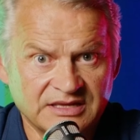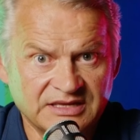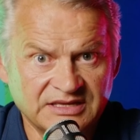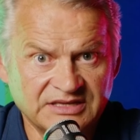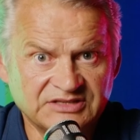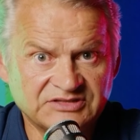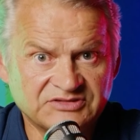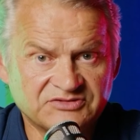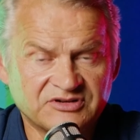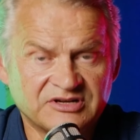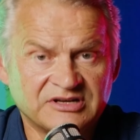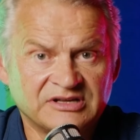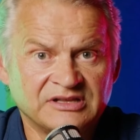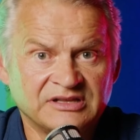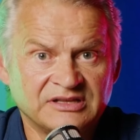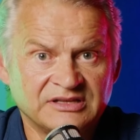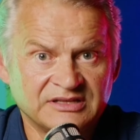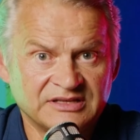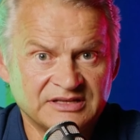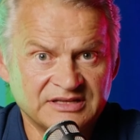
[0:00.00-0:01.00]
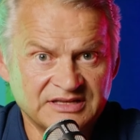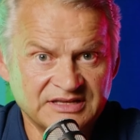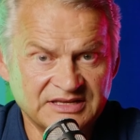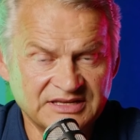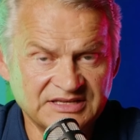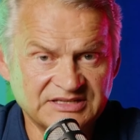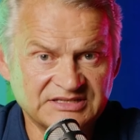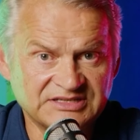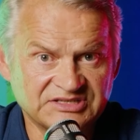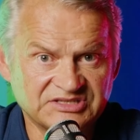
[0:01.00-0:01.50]
Israel
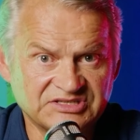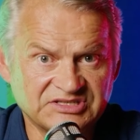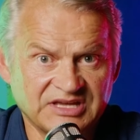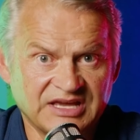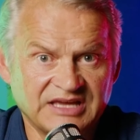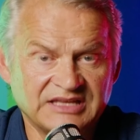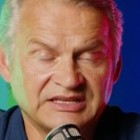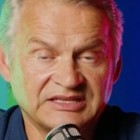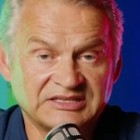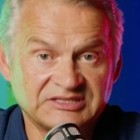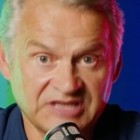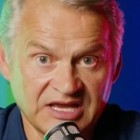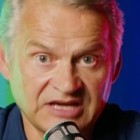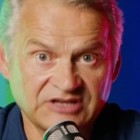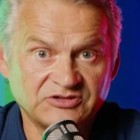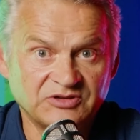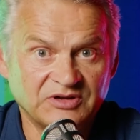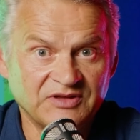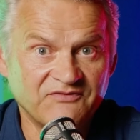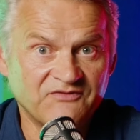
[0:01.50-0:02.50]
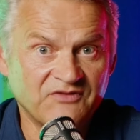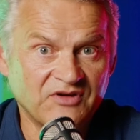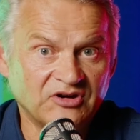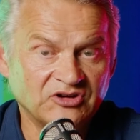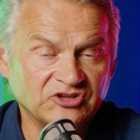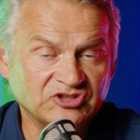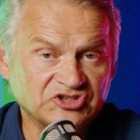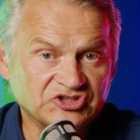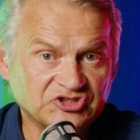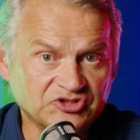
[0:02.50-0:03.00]
is a state, it's actually a
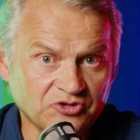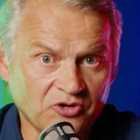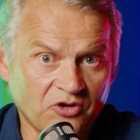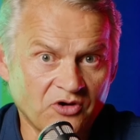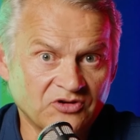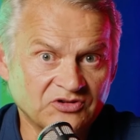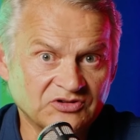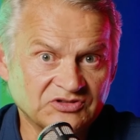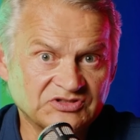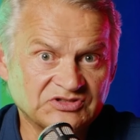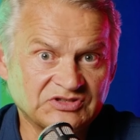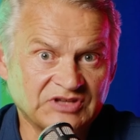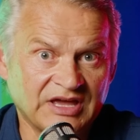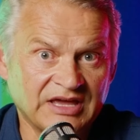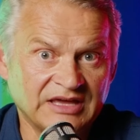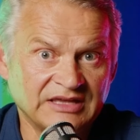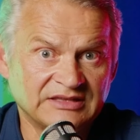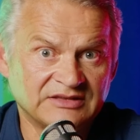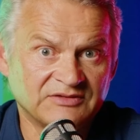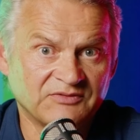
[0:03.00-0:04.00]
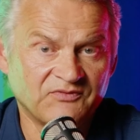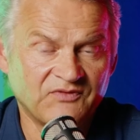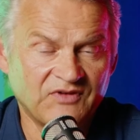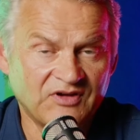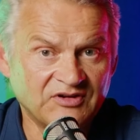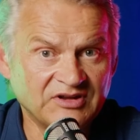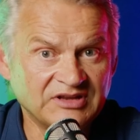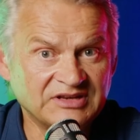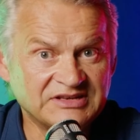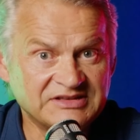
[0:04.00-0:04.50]
very strong state,
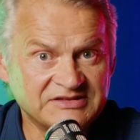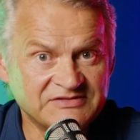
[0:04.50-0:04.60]
very